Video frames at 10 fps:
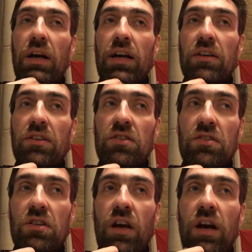And,
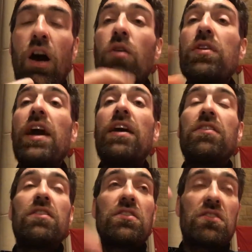
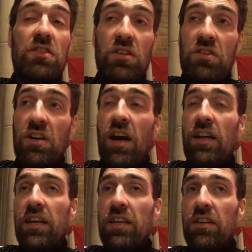the
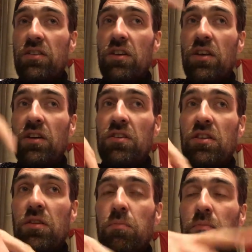Dalek,
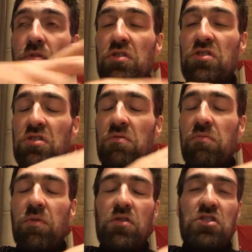the
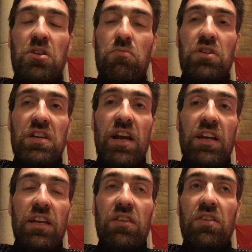shimmery
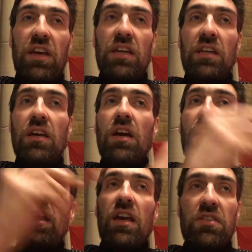Dalek thing,
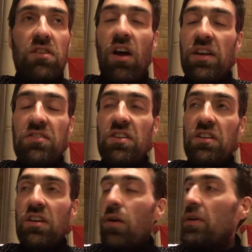his lights
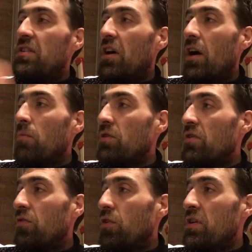didn't go in time with
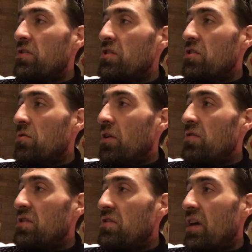his voice. Did you
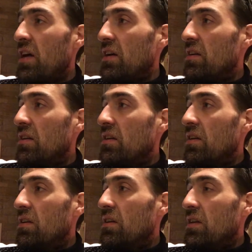notice that?
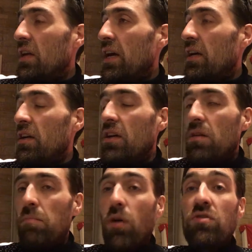Yeah.
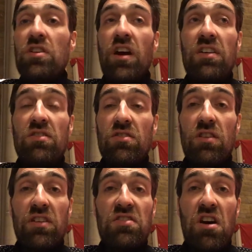Molten ice looks
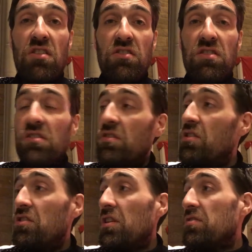like snot.
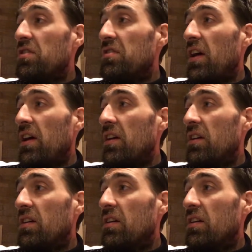Did you notice that?